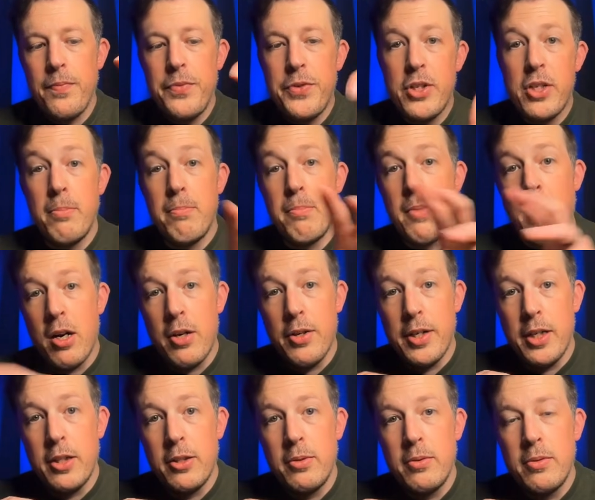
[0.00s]

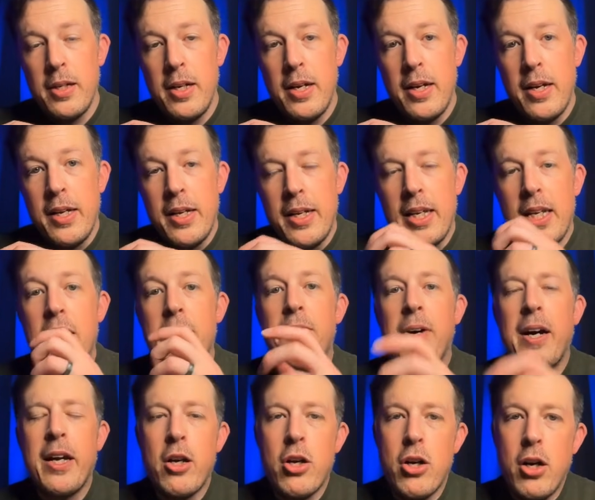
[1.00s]
Tomorrow, if
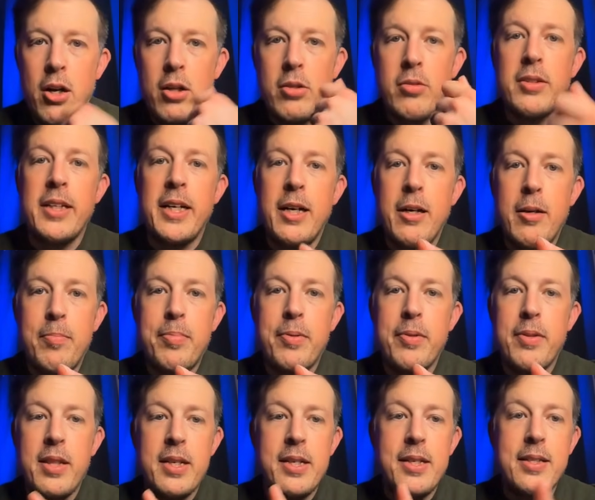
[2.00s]
I called up
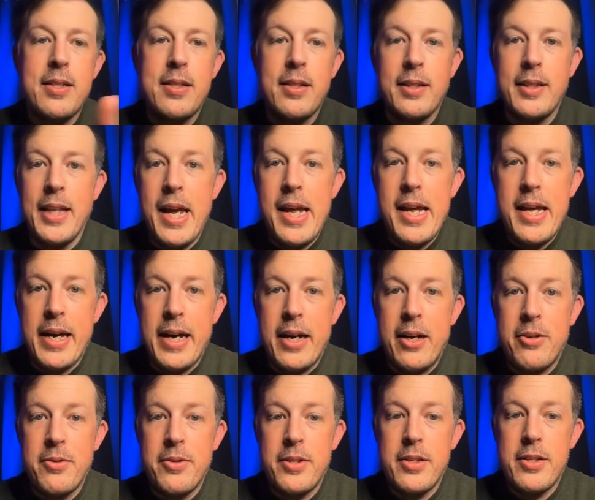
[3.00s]
this
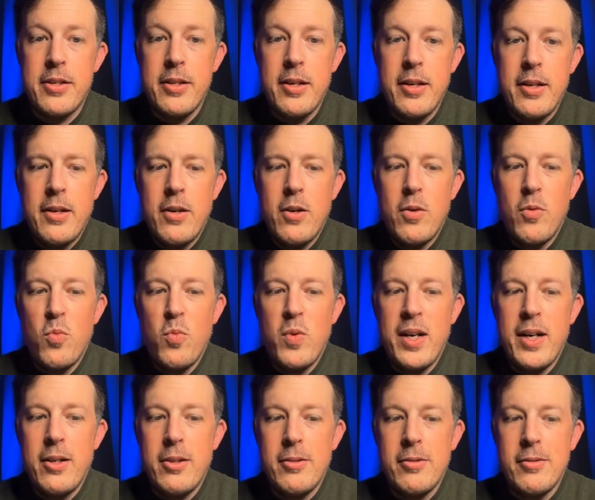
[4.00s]
layout,
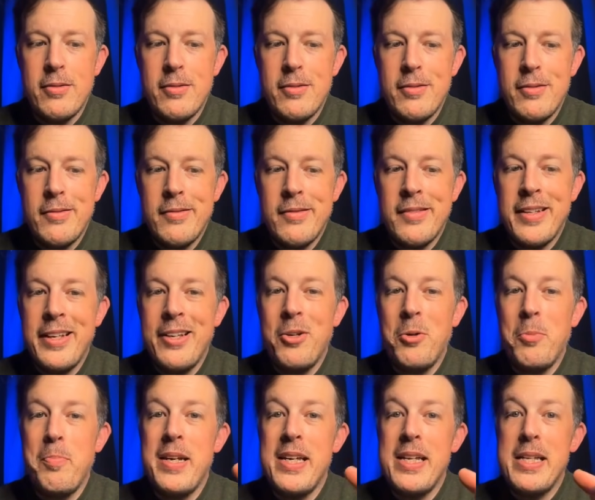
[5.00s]
well,
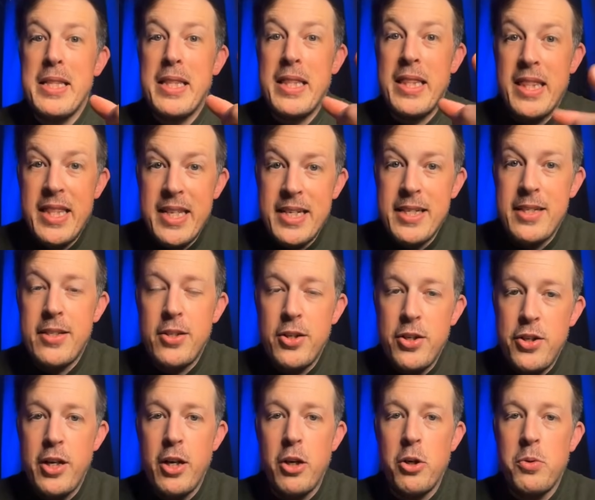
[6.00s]
it'll be this
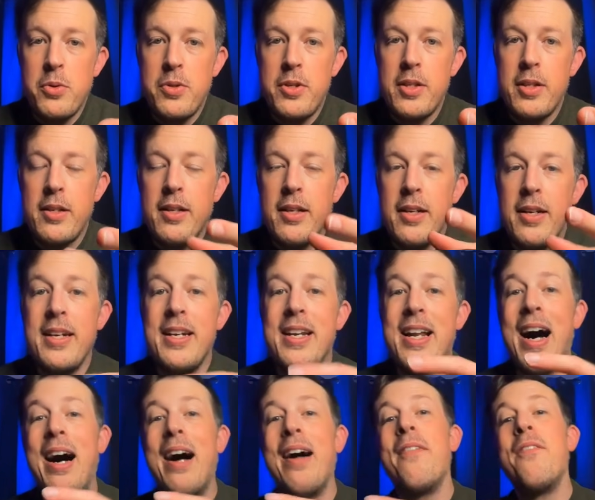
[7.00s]
note,
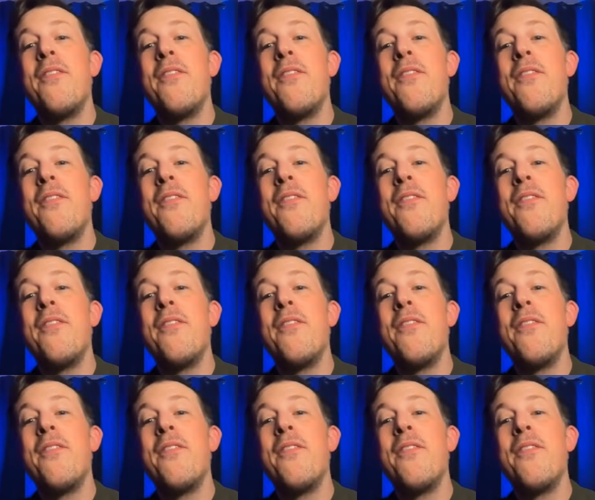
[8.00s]
not